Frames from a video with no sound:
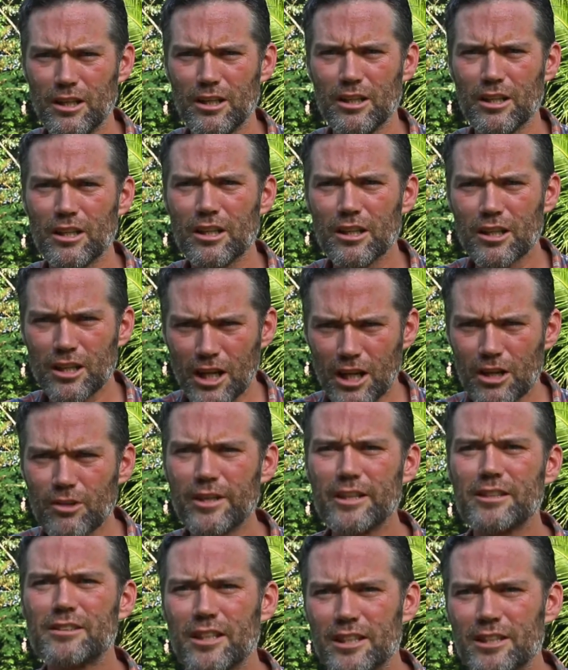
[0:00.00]
to
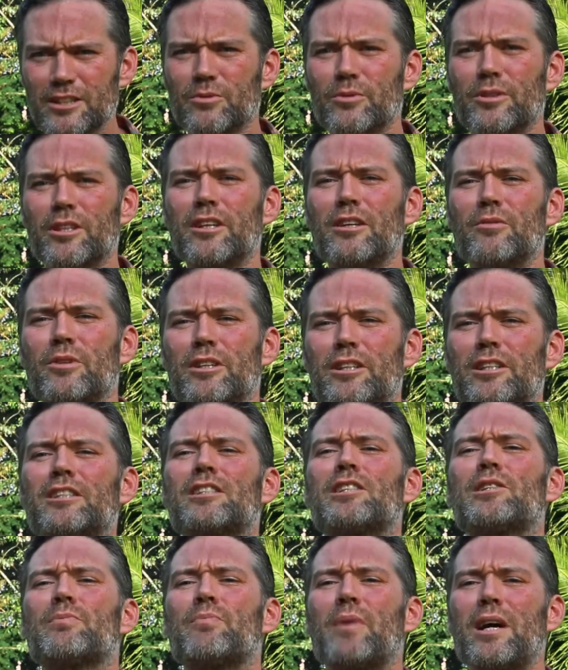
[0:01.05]
coexist with an
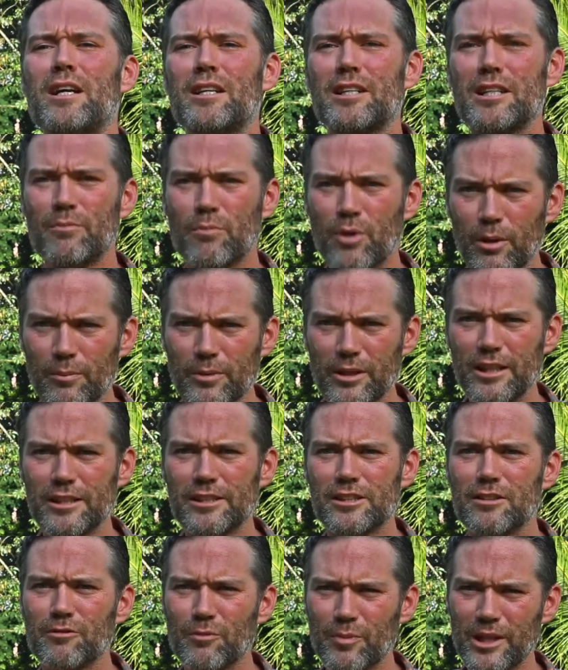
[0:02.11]
expanding
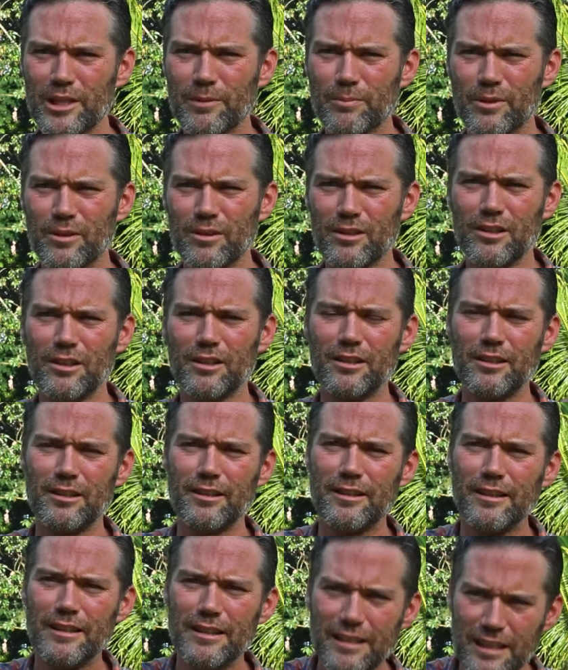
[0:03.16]
population of people
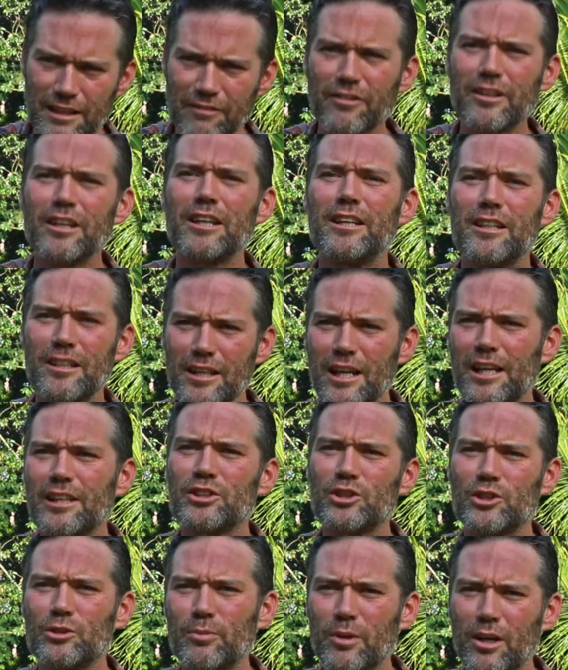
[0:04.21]
living in a
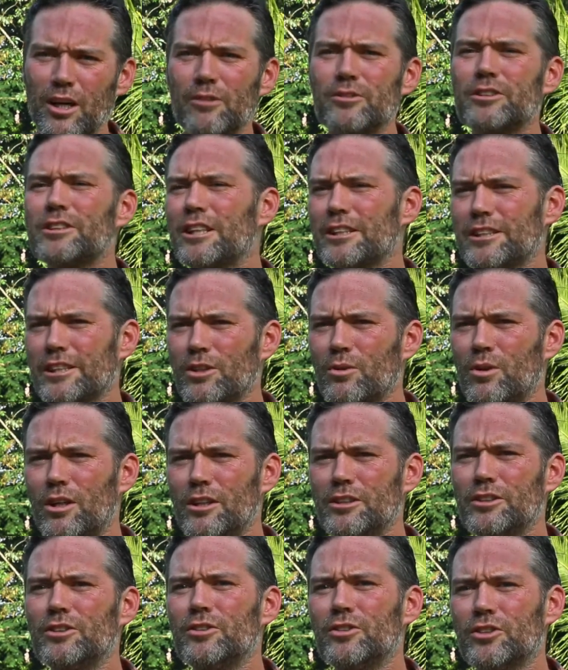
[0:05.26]
national park, which is actually quite
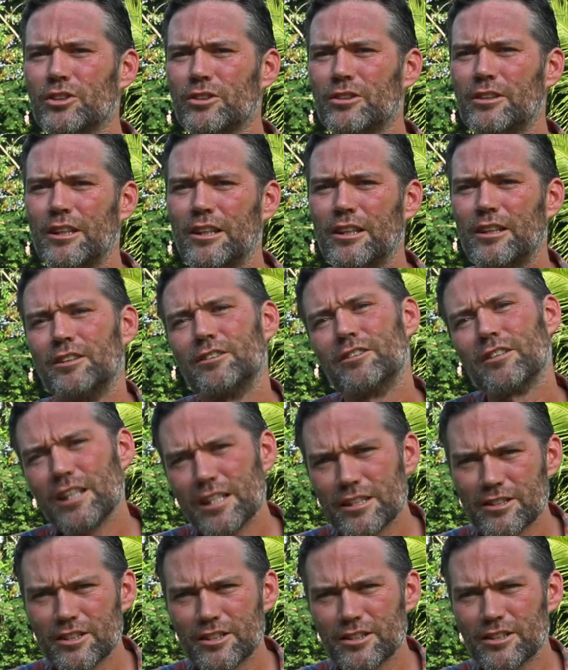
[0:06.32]
unusual. So
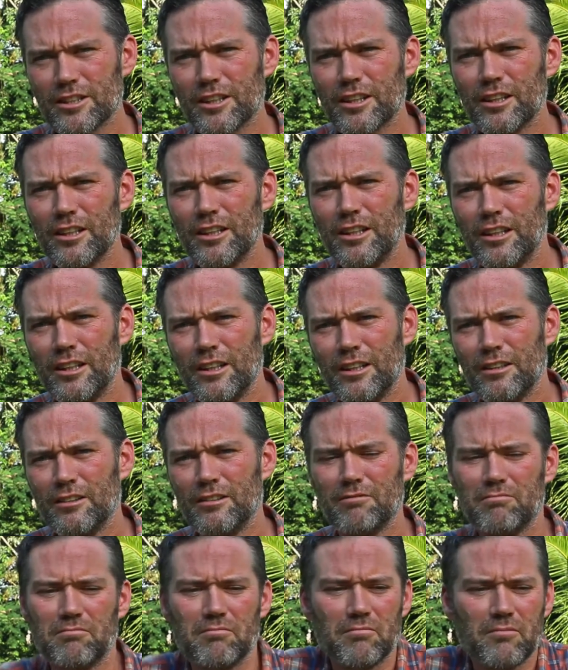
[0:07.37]
that's just a
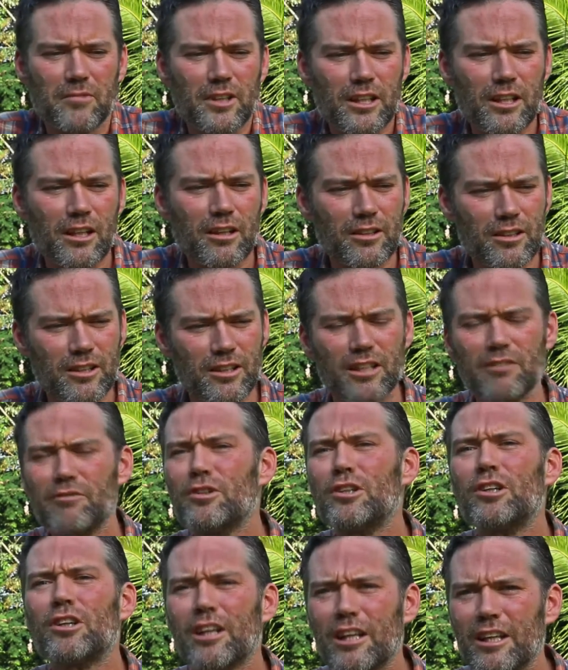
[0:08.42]
kind of
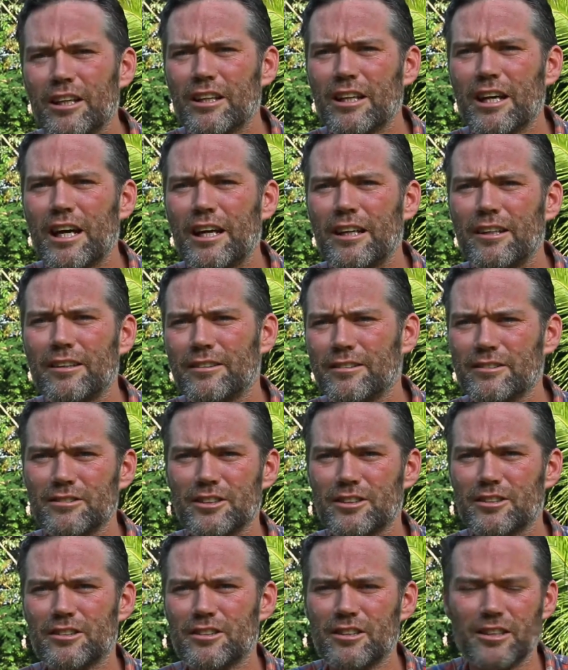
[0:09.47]
look at that.
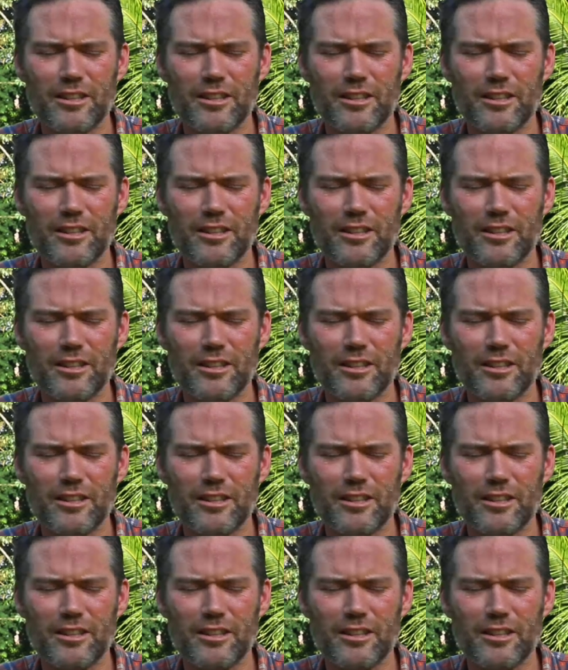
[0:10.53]
Just